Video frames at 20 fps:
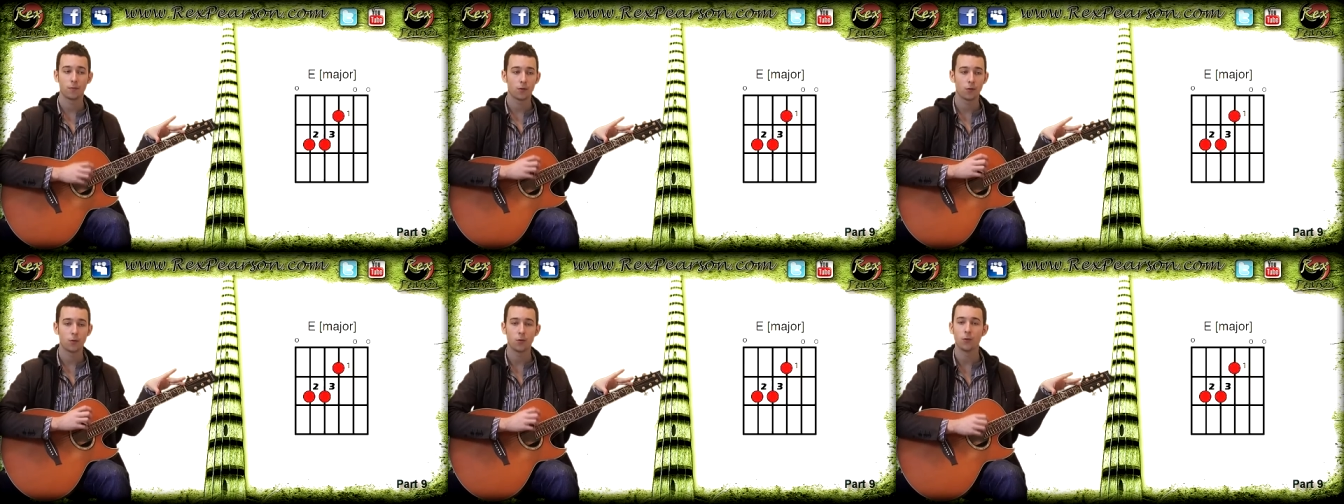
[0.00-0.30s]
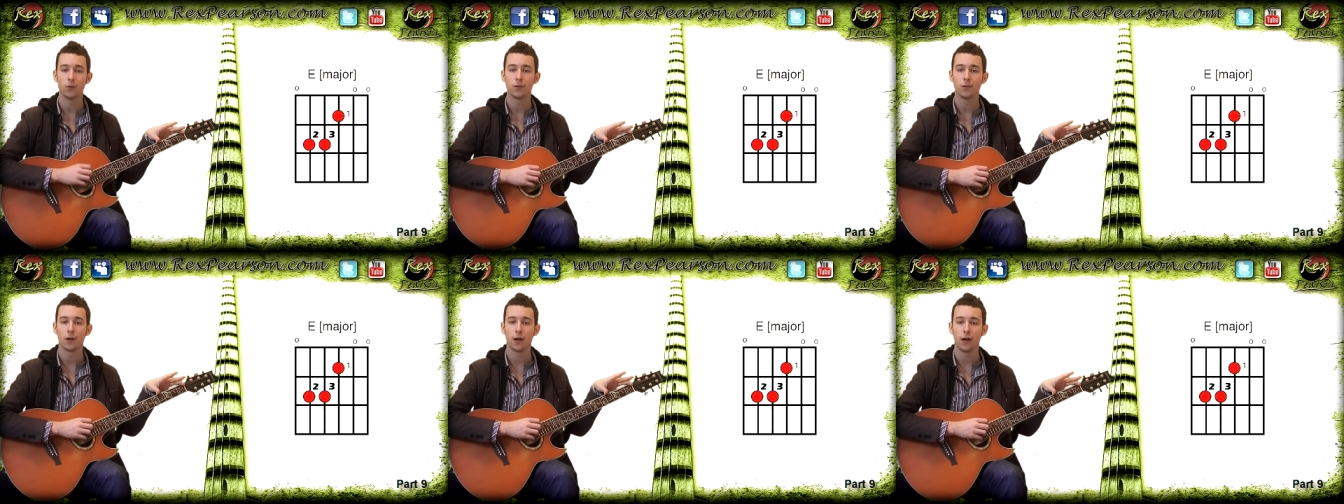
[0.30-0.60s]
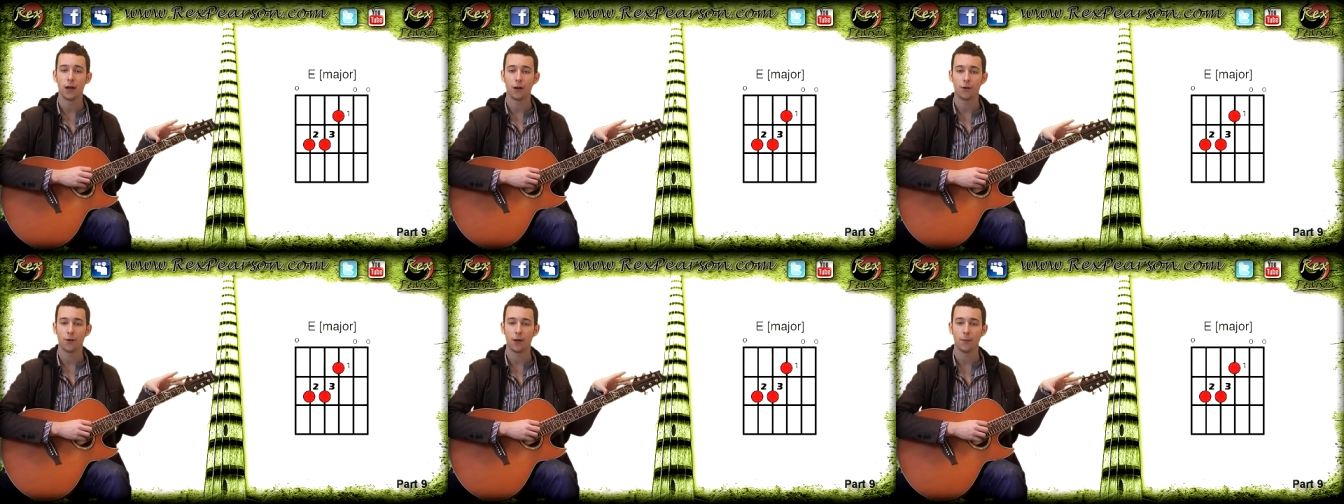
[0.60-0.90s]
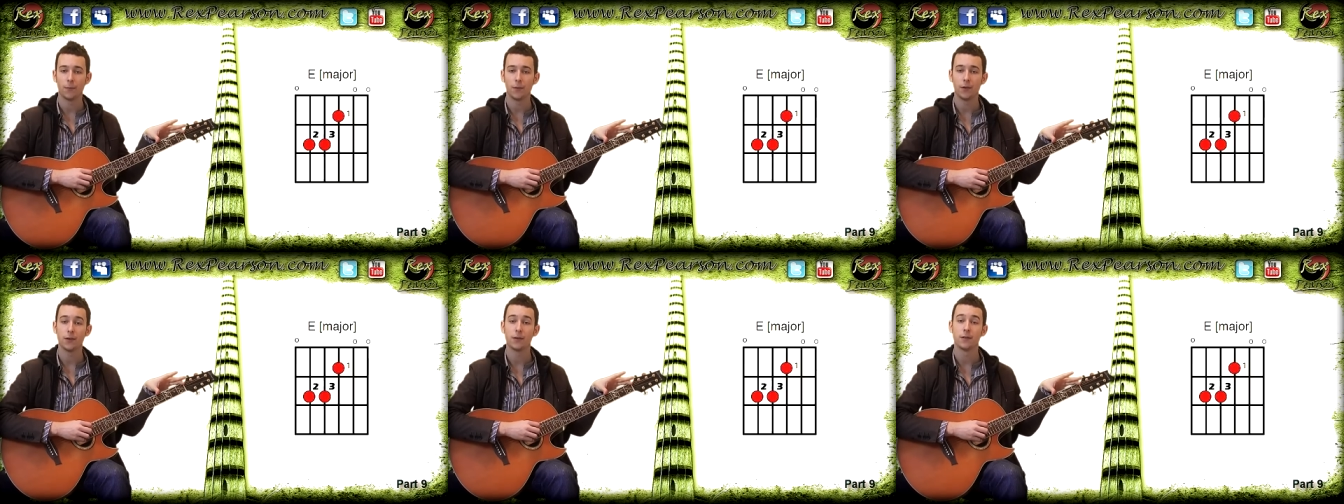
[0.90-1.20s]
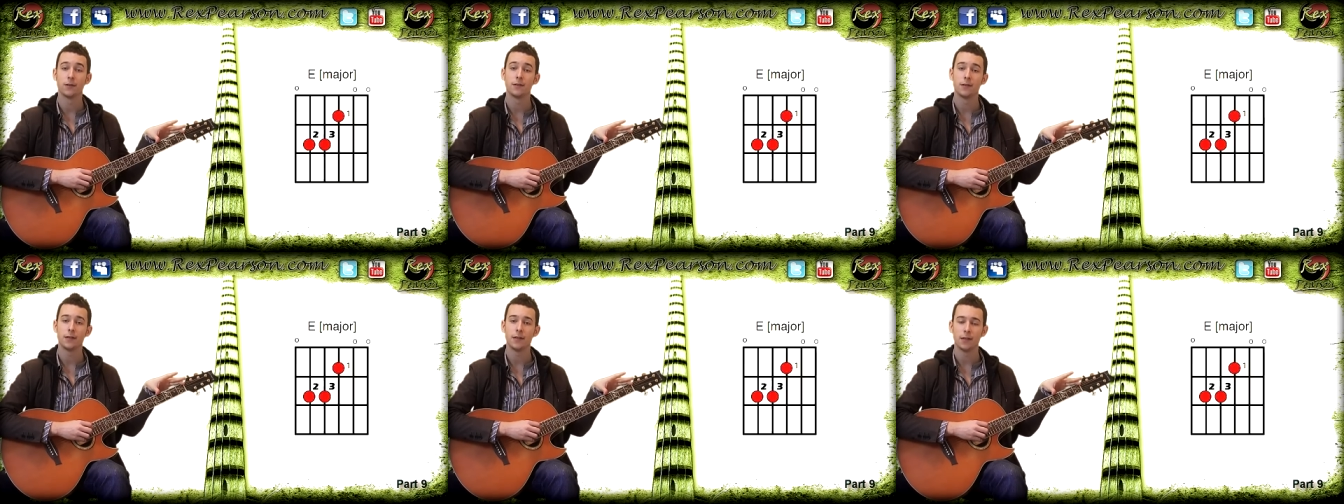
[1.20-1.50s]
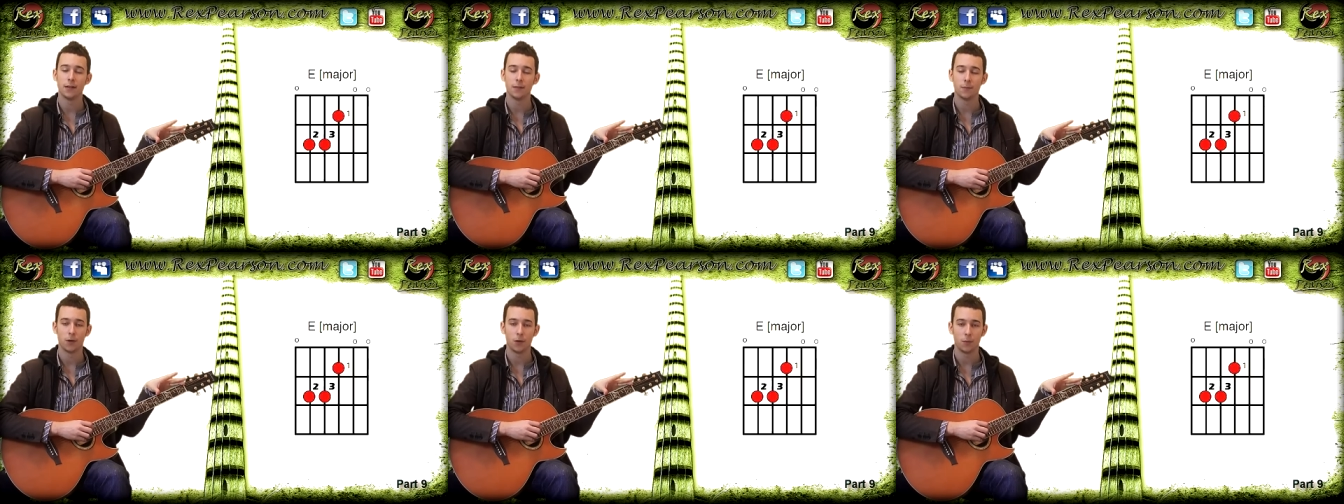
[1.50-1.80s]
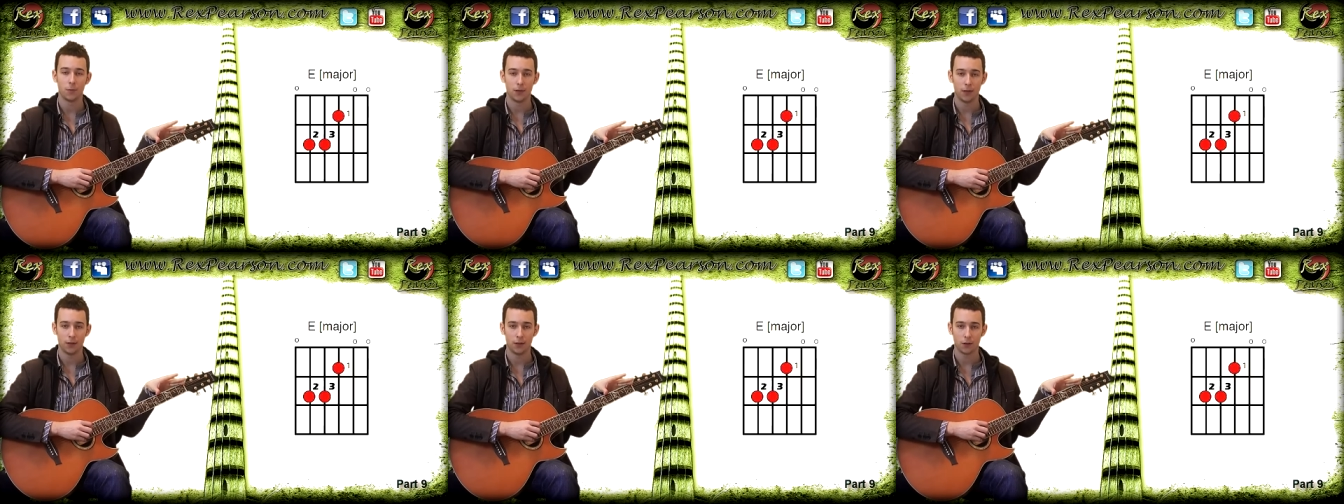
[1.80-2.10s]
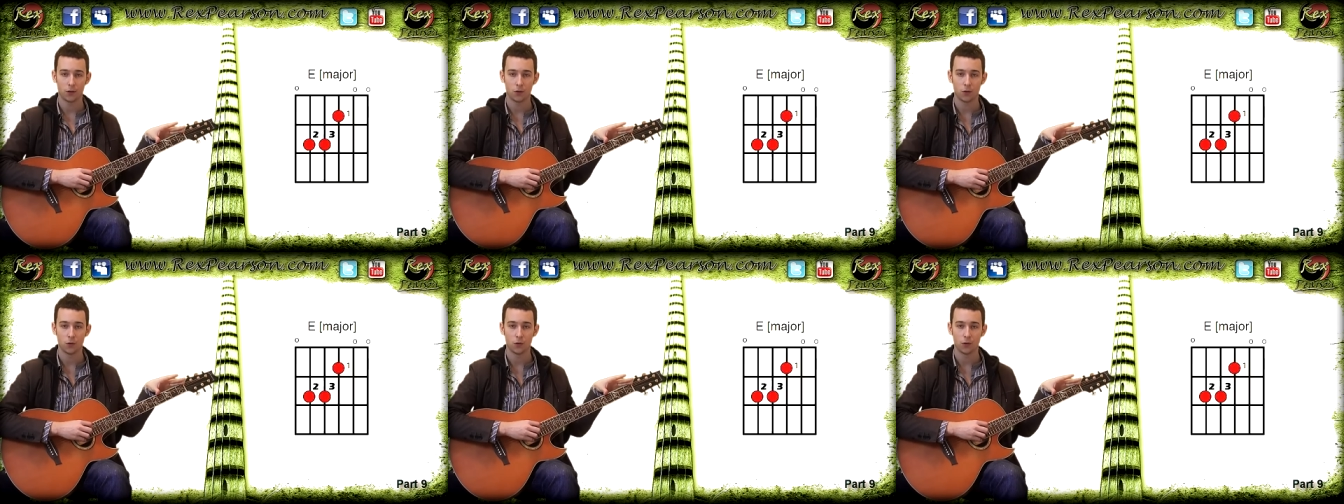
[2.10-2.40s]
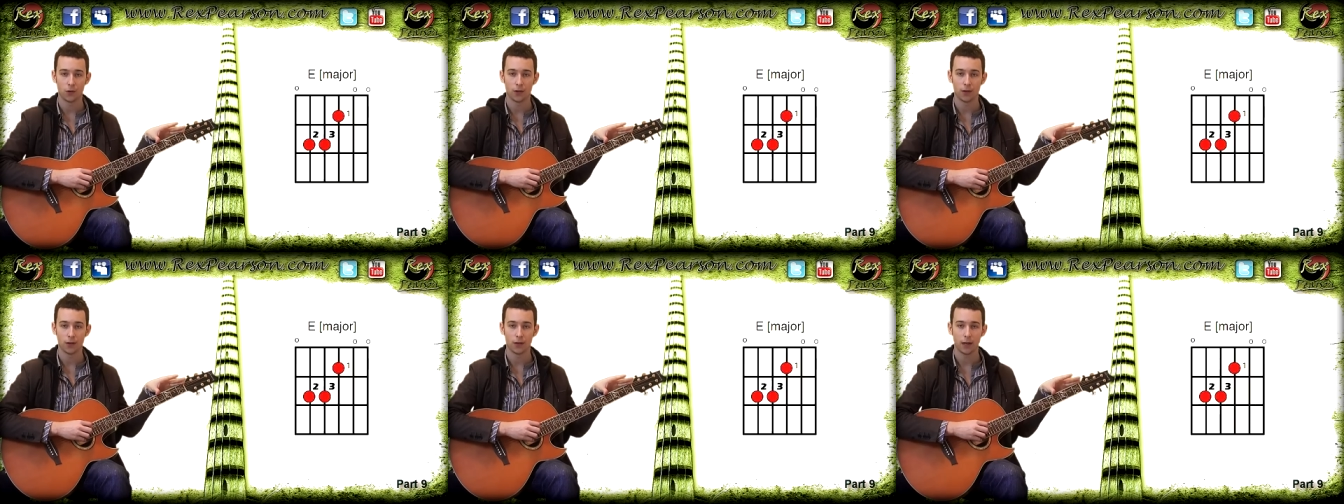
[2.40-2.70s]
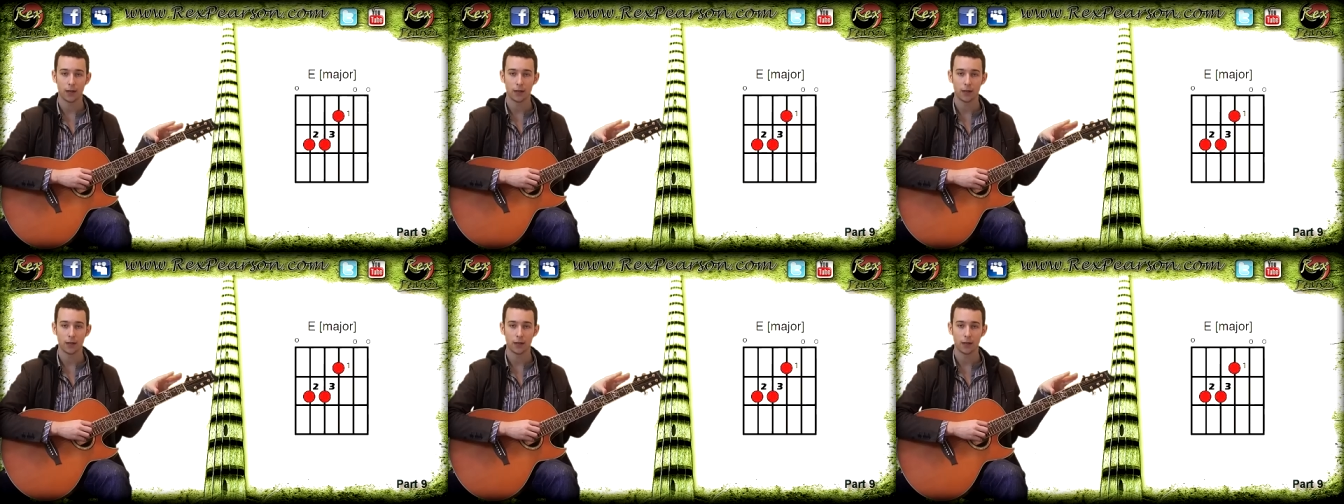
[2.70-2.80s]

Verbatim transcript: chord diagram that you can see at the moment in the corner,